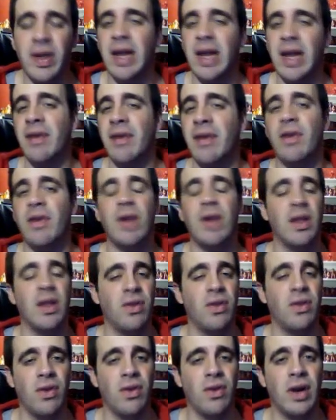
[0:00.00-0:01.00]
have a great
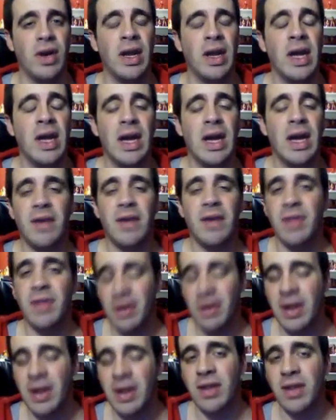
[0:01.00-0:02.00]
story. If
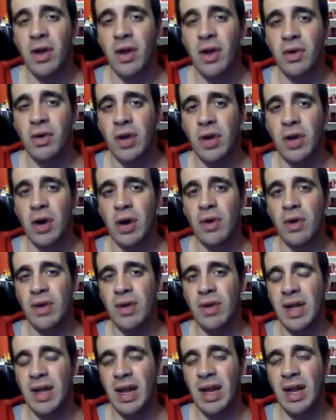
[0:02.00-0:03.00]
there is no
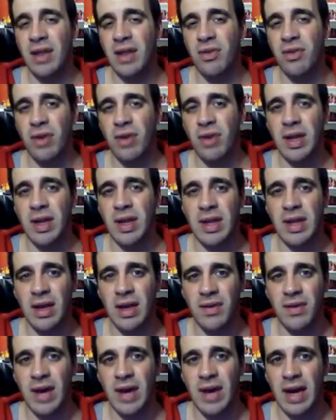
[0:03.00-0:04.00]
tone, then the story
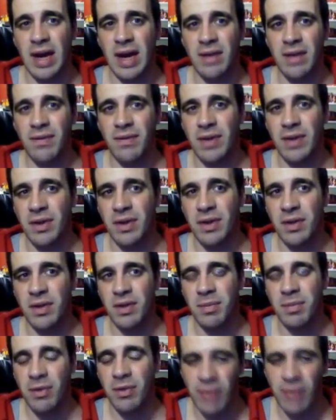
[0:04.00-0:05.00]
itself kind of feels
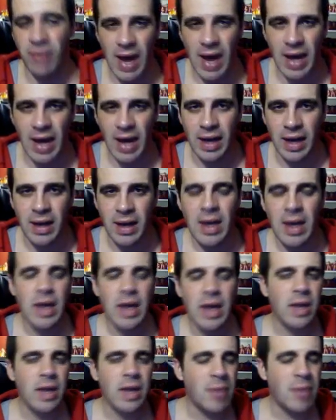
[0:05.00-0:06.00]
sporadic.
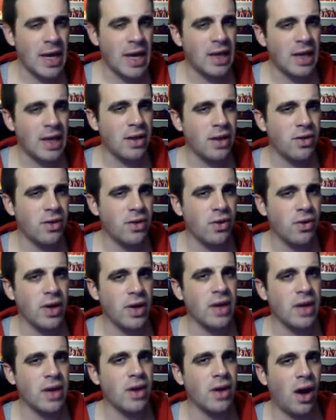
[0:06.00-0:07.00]
The pacing of the
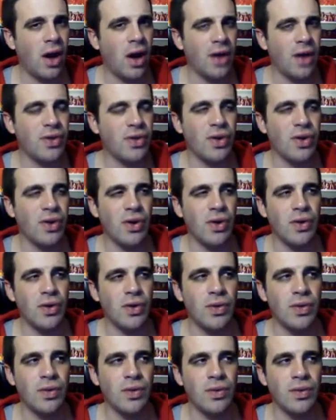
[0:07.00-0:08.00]
story is
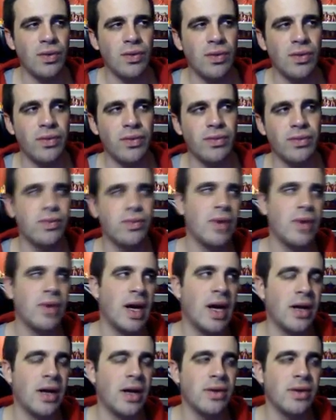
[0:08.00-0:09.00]
also,
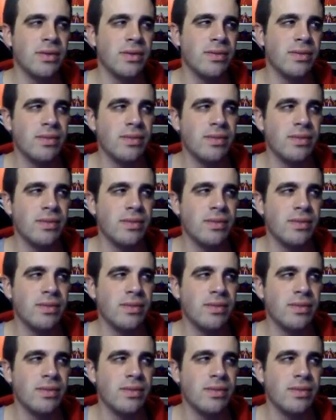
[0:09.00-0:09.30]
well,